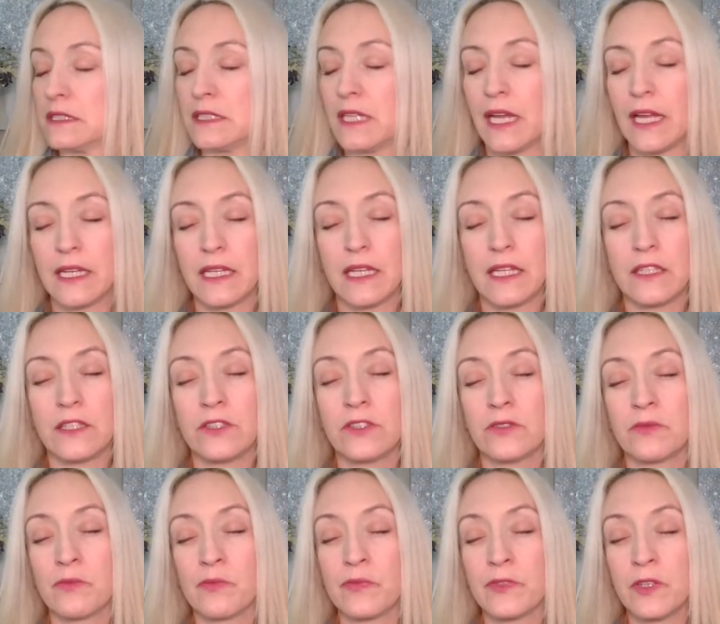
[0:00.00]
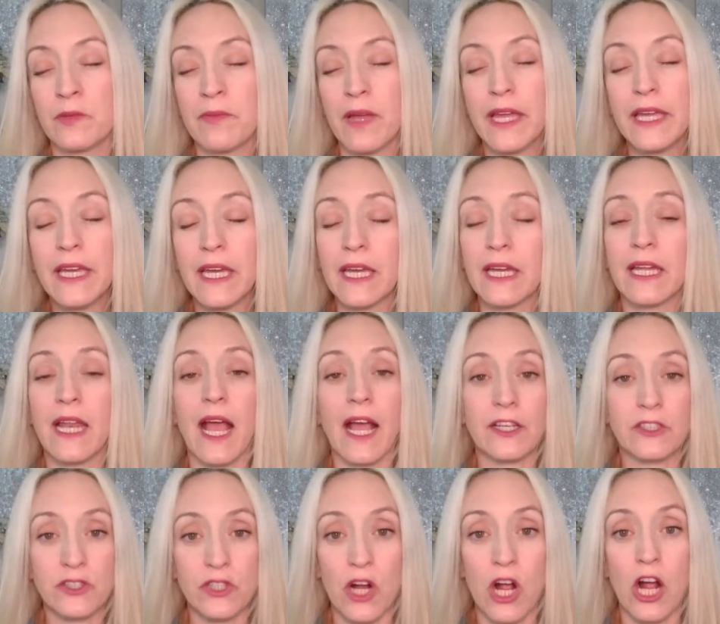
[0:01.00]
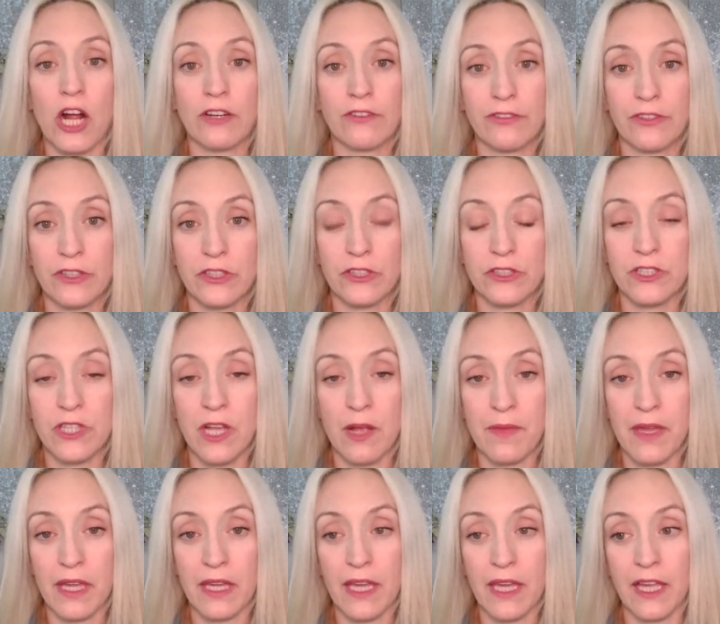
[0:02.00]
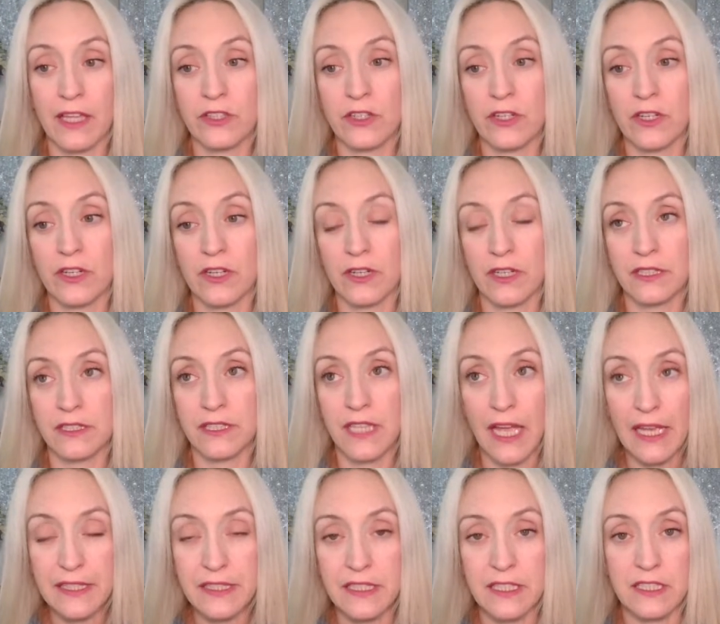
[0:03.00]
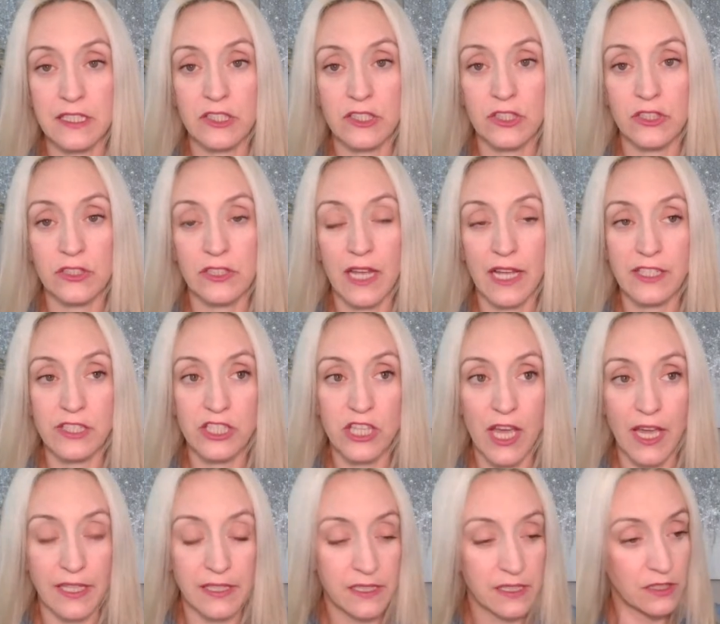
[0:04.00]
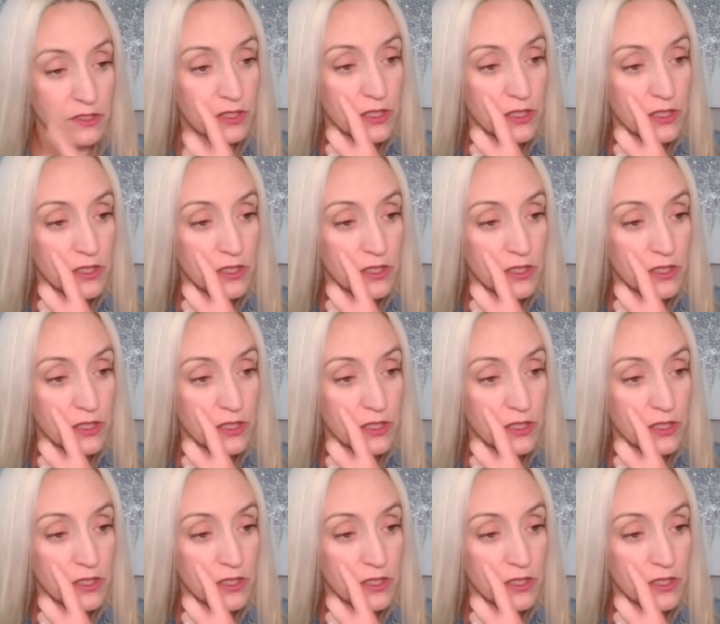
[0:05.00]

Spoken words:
then you're making it extra hard for your stomach and your intestines to digest.